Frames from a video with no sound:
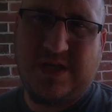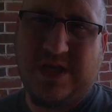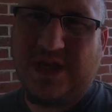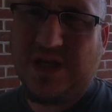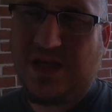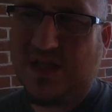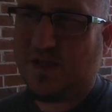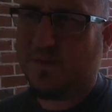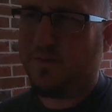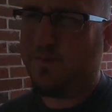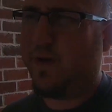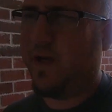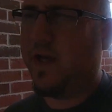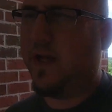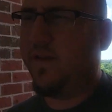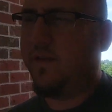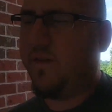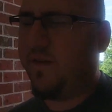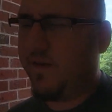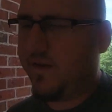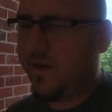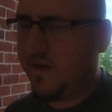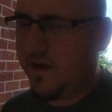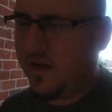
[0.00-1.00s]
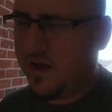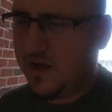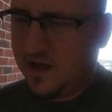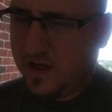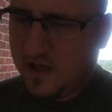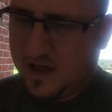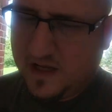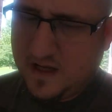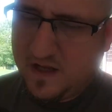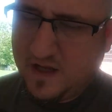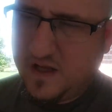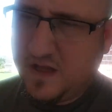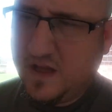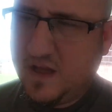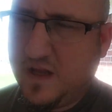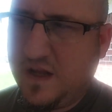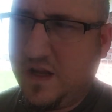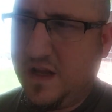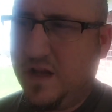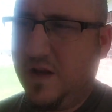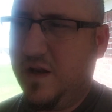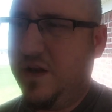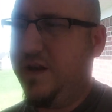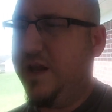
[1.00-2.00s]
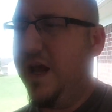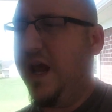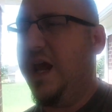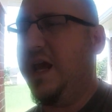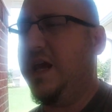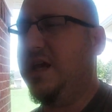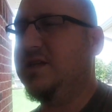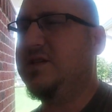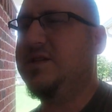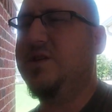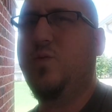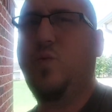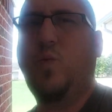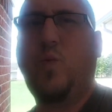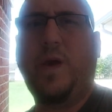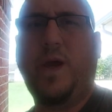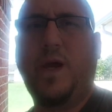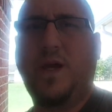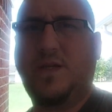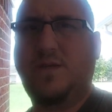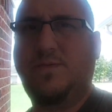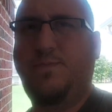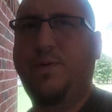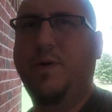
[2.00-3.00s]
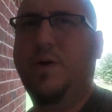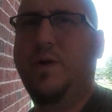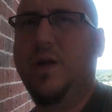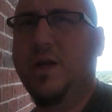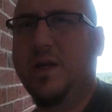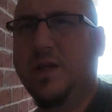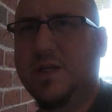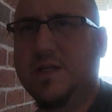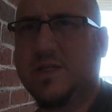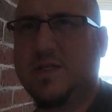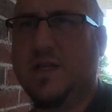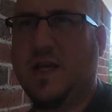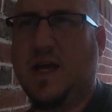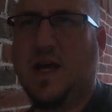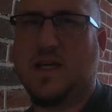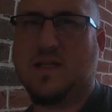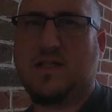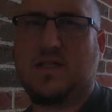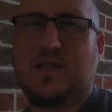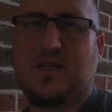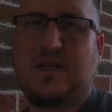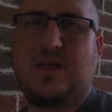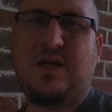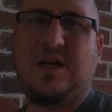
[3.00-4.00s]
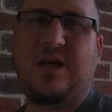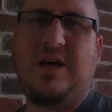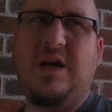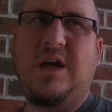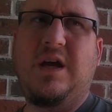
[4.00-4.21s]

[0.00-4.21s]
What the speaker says: spent days and weeks building this nest